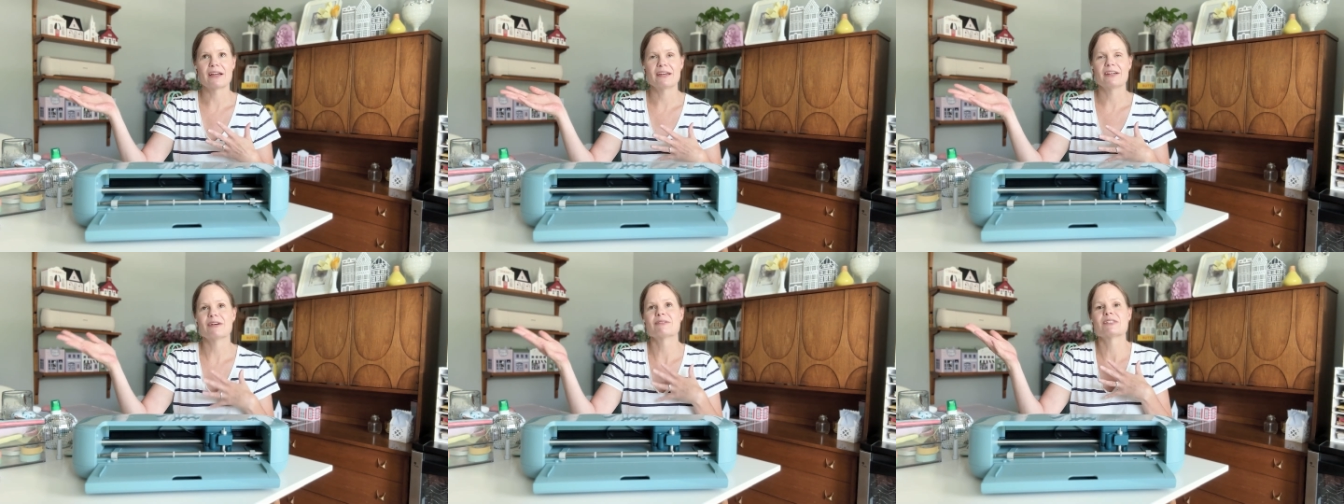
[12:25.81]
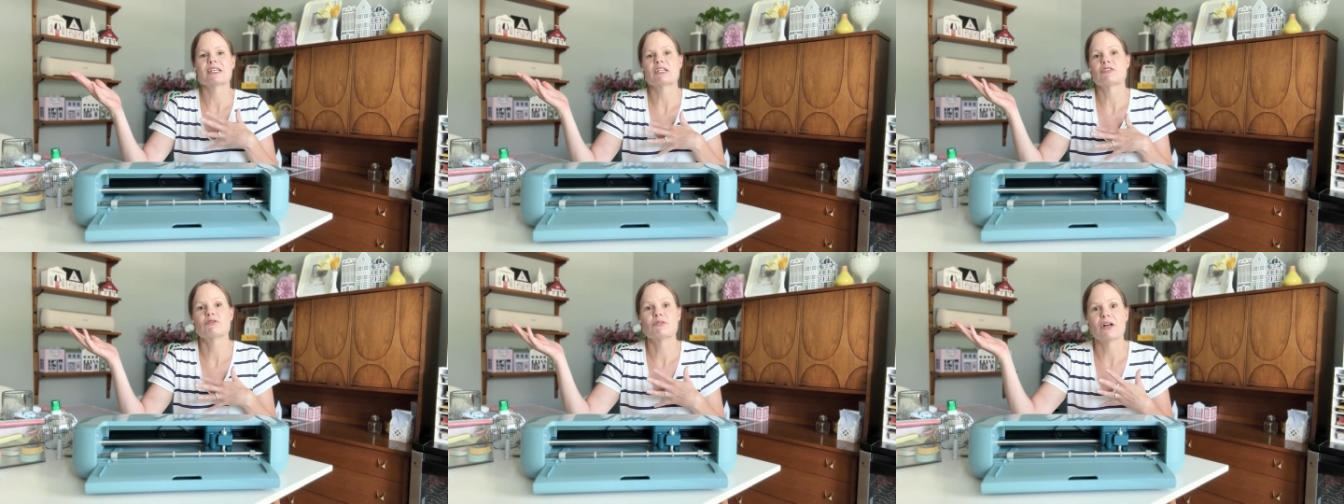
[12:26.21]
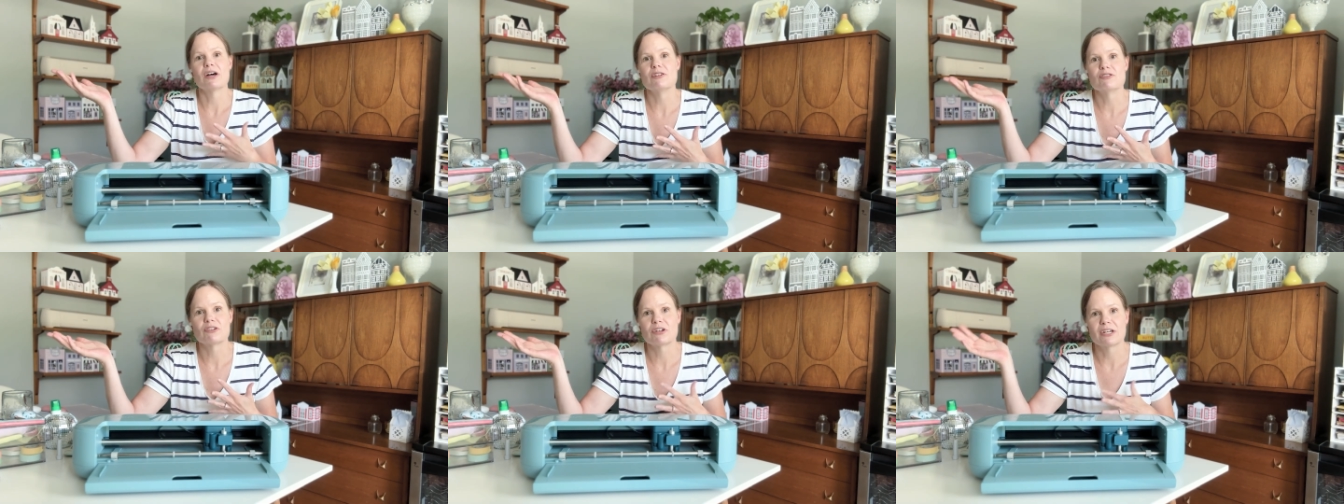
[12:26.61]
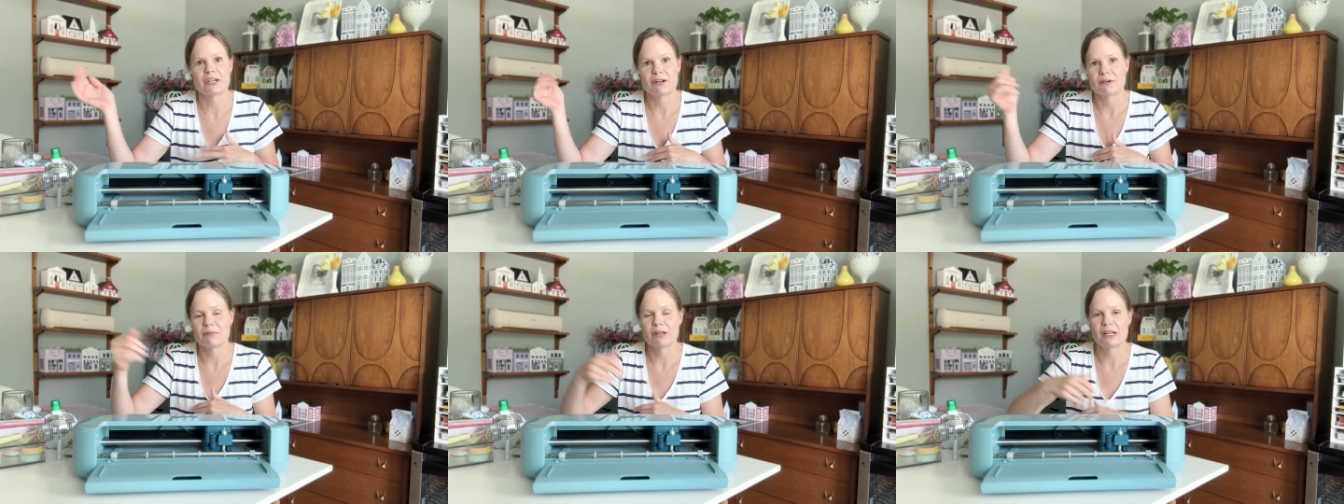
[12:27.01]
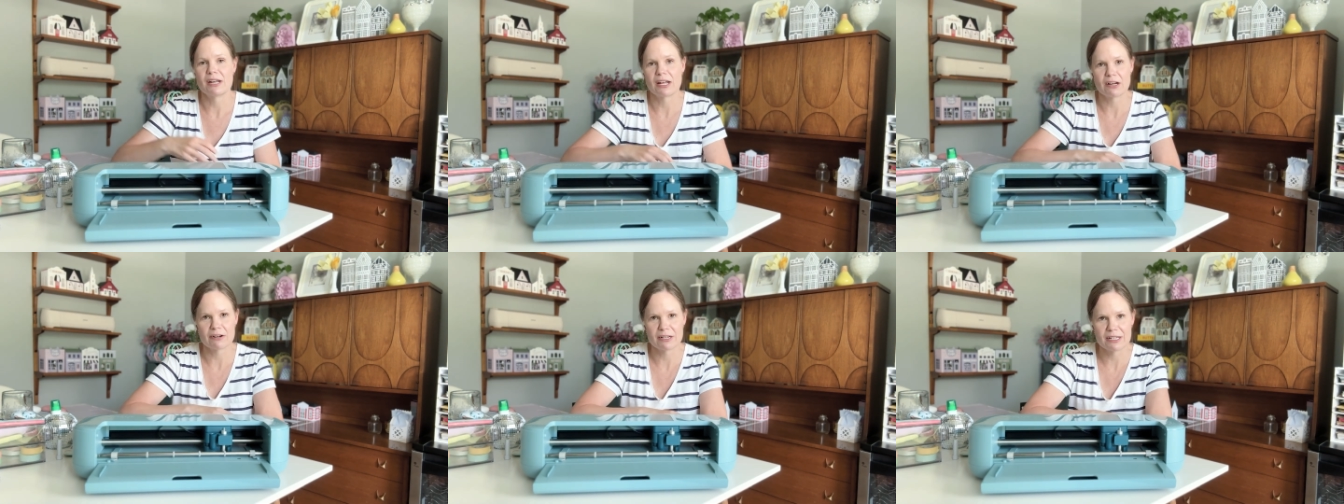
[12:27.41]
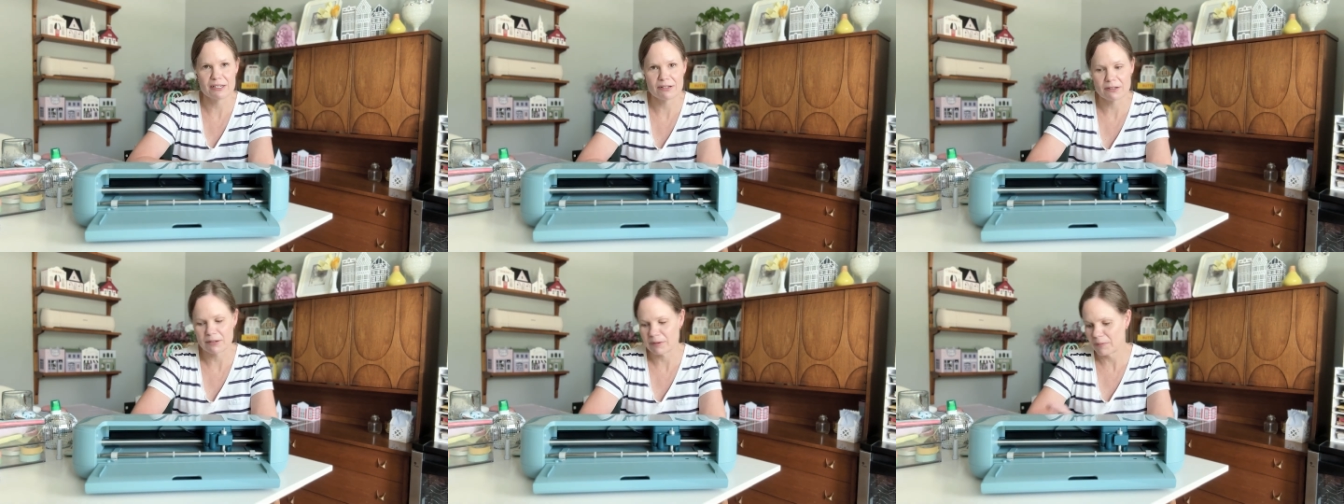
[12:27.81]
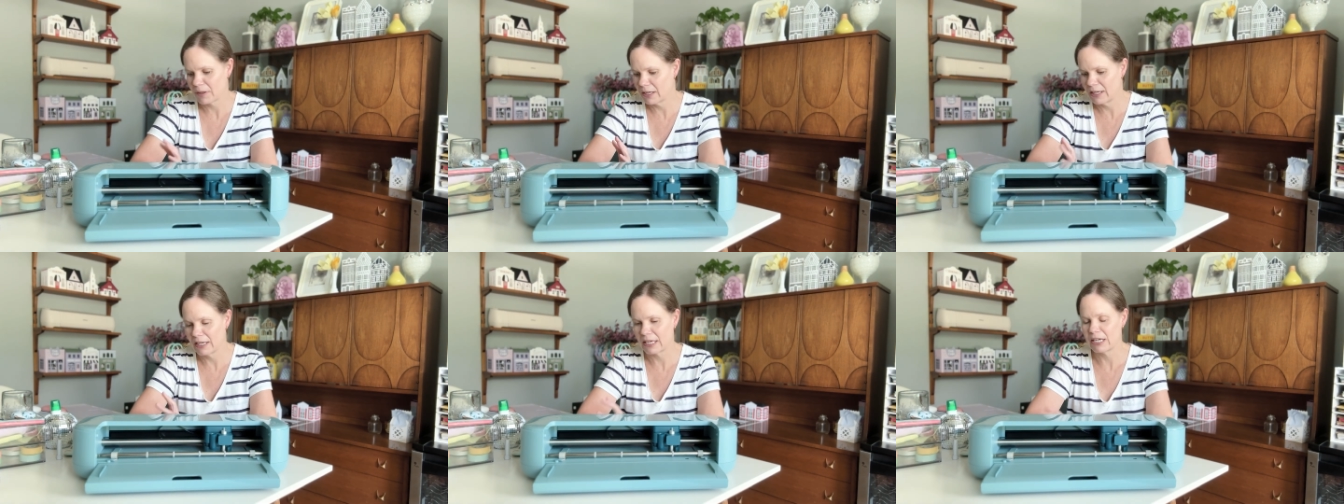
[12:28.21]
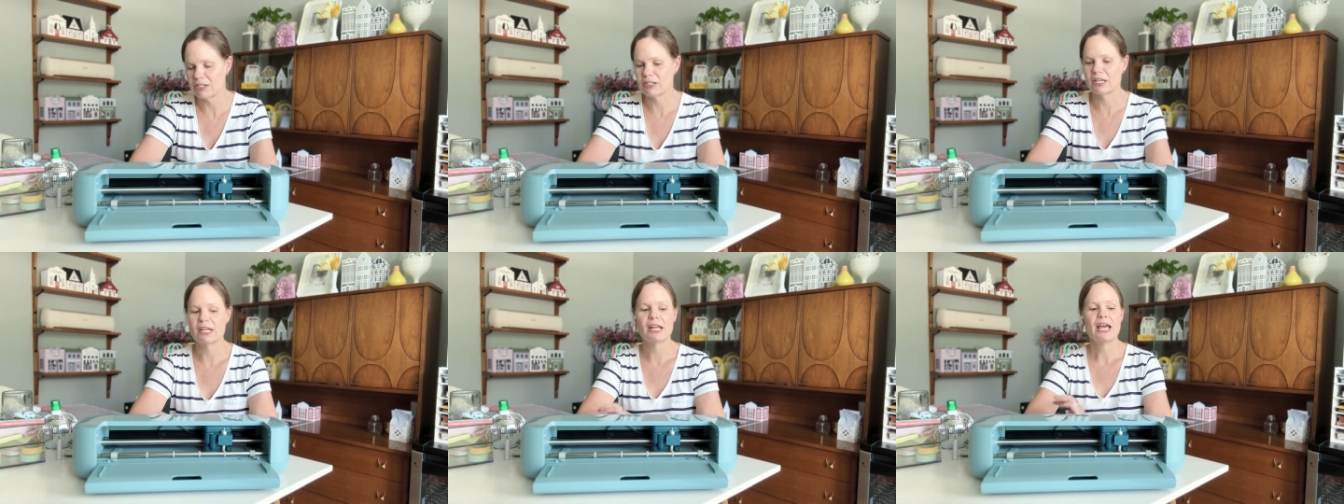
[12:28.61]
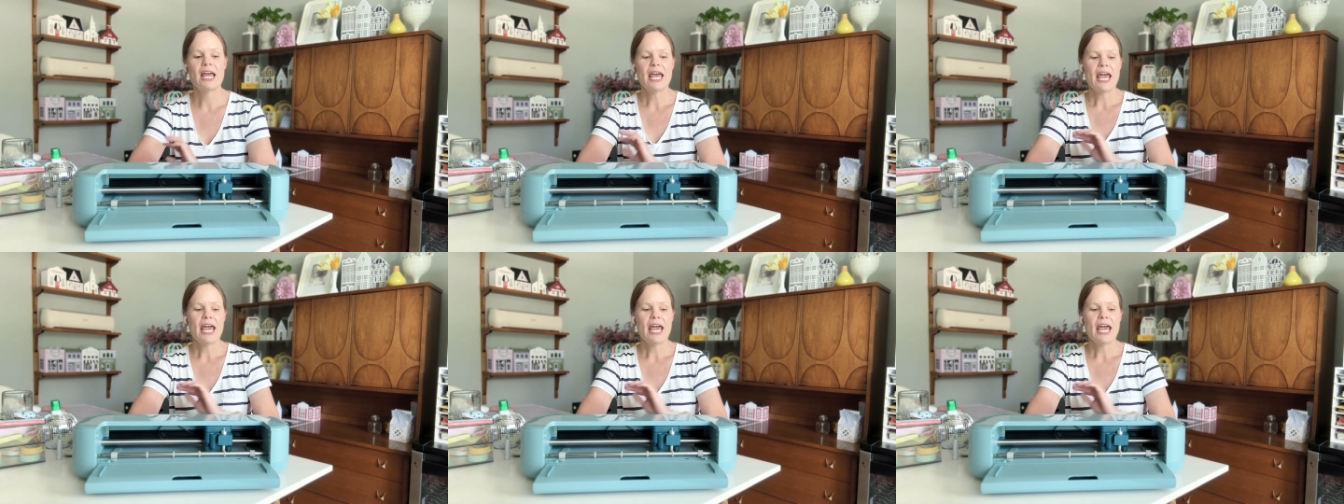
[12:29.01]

you know, to like do laundry or run an errand or clean the kitchen.